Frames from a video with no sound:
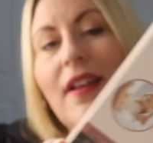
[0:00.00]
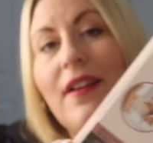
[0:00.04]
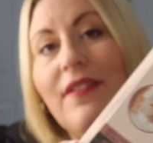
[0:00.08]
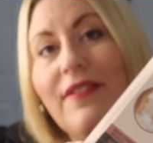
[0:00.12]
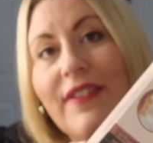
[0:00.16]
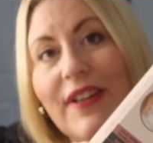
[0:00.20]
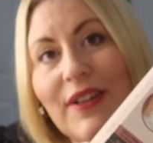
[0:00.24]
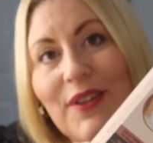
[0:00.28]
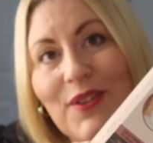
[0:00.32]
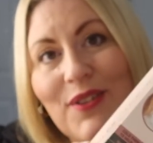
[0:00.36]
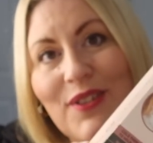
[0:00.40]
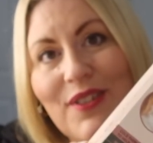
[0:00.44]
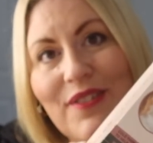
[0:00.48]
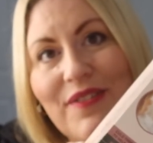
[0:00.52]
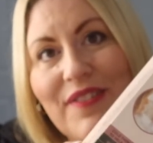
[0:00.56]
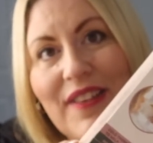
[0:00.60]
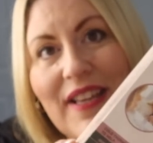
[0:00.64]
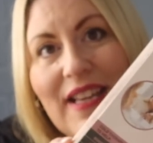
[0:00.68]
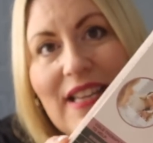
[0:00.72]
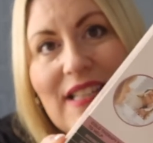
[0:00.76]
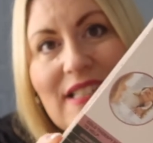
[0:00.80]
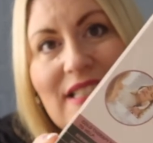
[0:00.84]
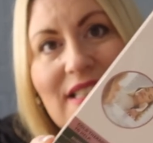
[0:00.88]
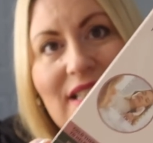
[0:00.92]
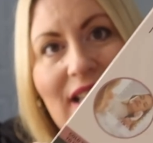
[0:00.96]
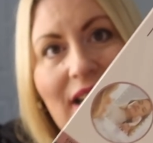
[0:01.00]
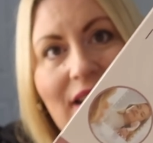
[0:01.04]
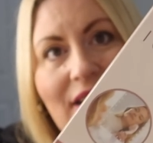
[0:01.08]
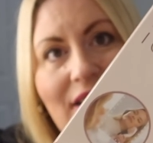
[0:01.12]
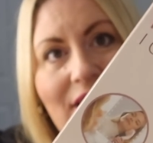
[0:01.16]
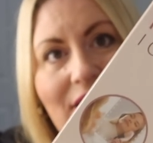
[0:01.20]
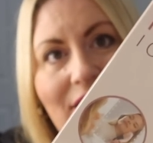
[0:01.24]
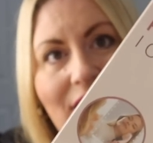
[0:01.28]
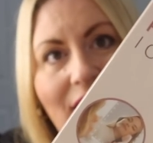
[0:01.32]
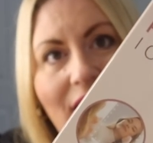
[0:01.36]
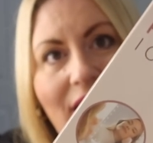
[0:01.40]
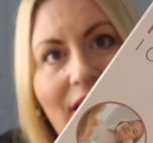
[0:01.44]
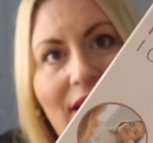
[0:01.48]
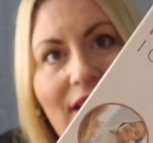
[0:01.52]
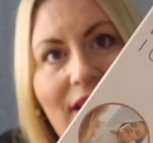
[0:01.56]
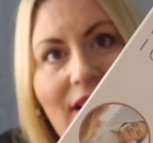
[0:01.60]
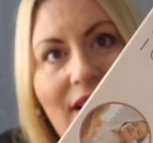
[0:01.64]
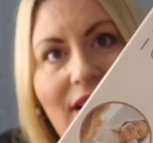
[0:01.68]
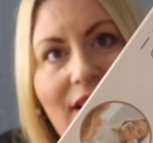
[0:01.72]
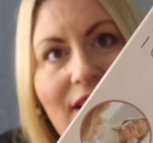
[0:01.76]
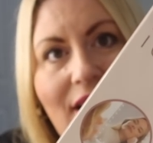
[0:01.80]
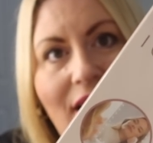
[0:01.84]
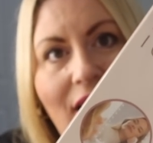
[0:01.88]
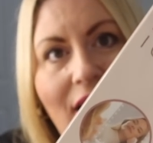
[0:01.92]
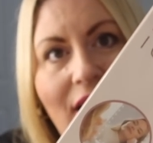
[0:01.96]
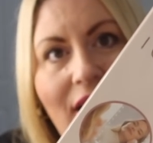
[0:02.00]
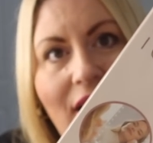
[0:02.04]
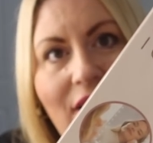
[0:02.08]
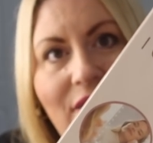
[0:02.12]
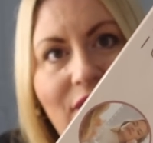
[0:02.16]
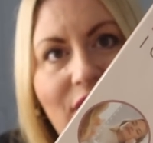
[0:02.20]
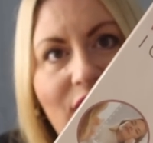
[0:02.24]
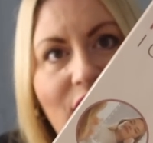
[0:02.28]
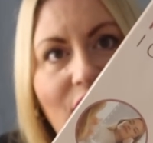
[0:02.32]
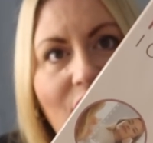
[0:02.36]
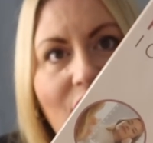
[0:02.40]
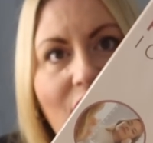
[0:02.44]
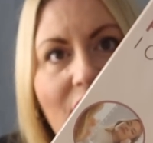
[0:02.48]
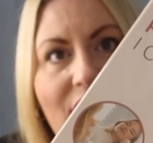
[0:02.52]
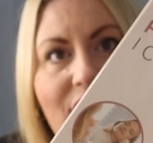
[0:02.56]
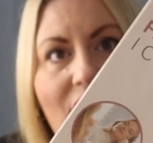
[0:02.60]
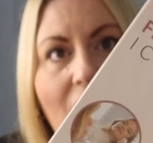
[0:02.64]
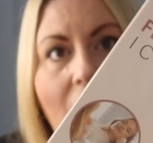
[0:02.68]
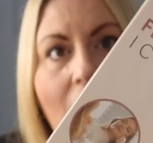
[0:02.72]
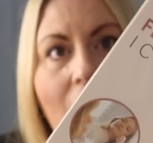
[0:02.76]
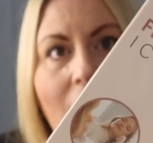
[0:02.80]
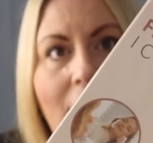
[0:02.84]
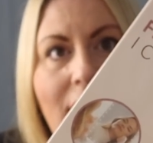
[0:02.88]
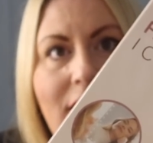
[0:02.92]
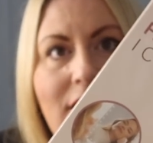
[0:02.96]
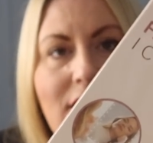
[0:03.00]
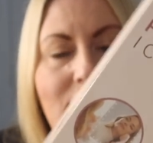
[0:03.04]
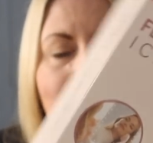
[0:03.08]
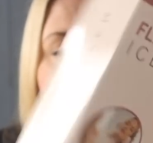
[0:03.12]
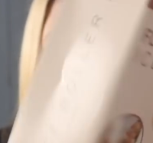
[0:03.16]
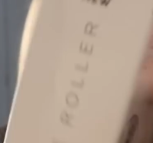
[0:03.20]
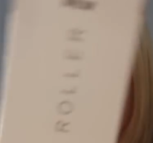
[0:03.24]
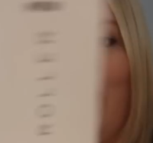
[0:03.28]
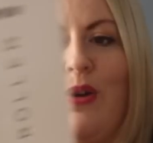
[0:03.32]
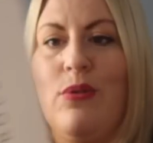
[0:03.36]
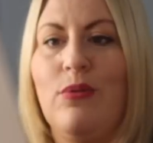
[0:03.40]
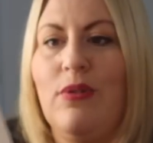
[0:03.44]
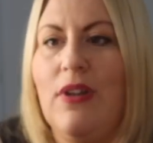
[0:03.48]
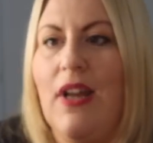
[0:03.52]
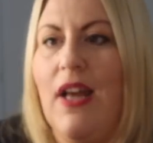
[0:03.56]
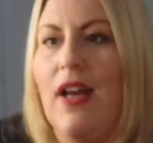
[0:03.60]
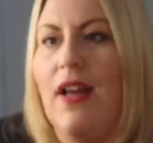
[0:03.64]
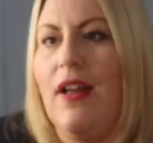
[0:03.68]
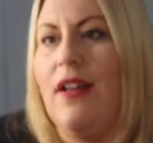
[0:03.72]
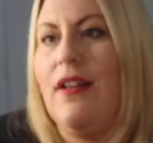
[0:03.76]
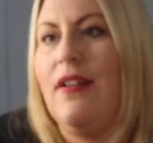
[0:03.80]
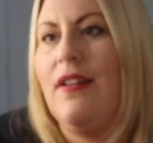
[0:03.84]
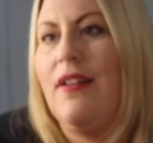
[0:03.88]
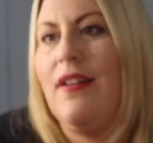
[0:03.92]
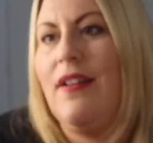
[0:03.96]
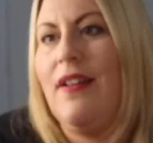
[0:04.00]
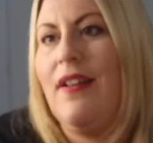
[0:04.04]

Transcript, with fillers: loving all of these. Thank you, Khila. I have got an ice roller.